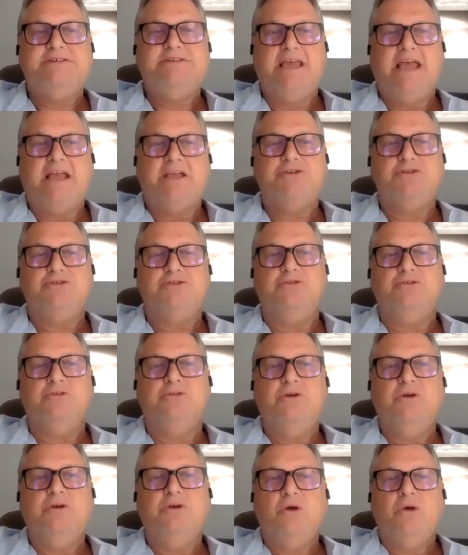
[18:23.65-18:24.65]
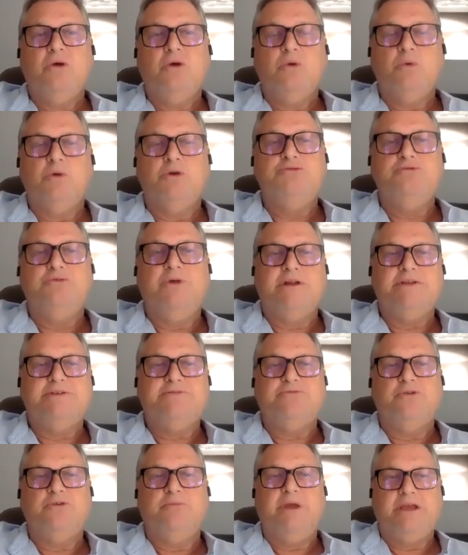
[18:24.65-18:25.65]
transactional, we're
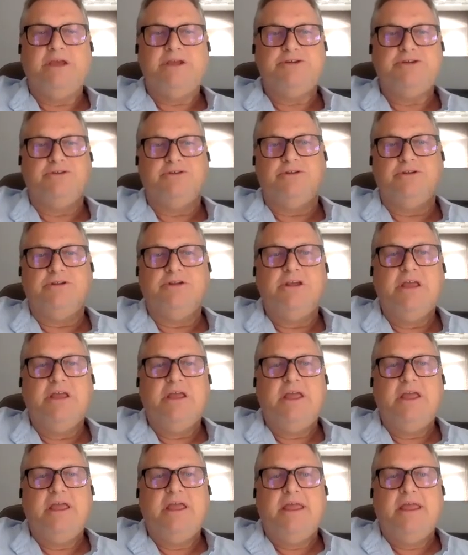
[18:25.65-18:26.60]
transformational.